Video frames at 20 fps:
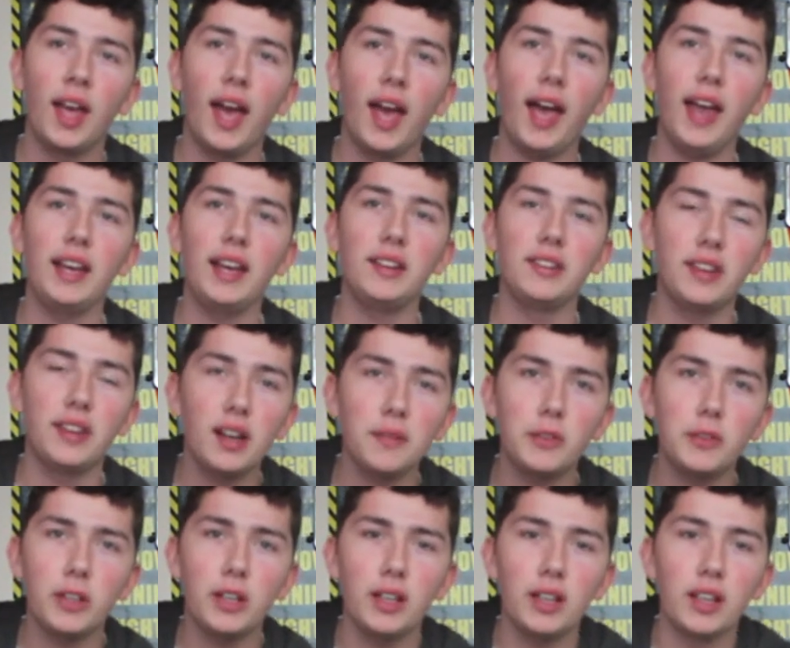
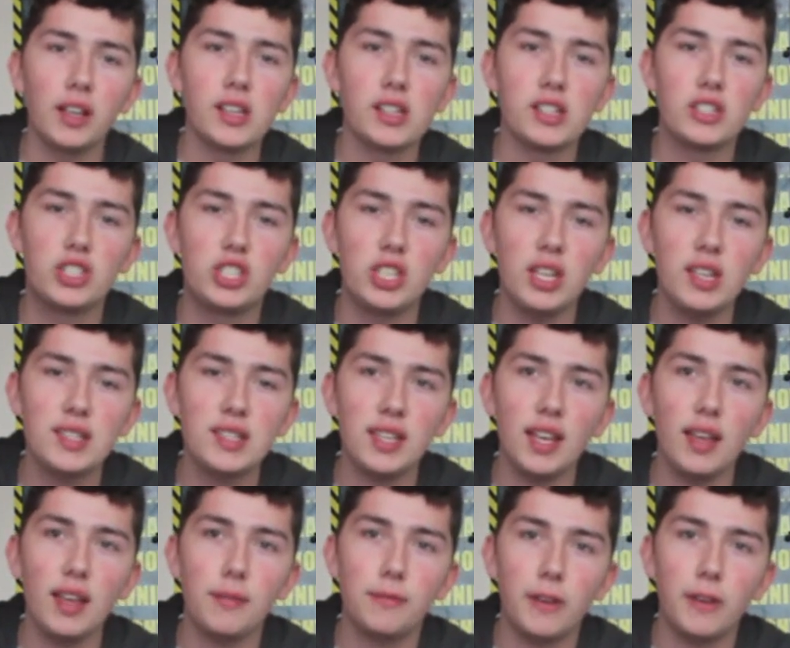another G T
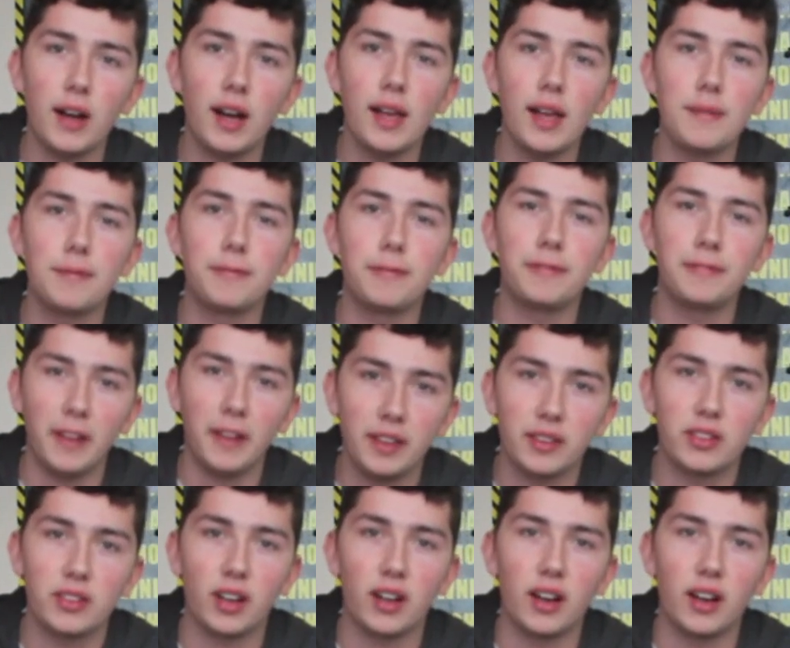A five
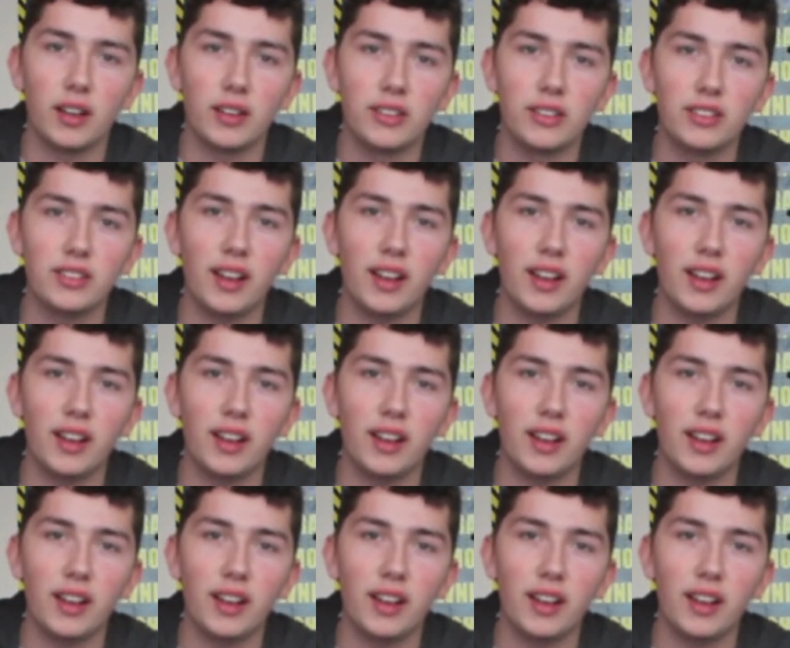funtage.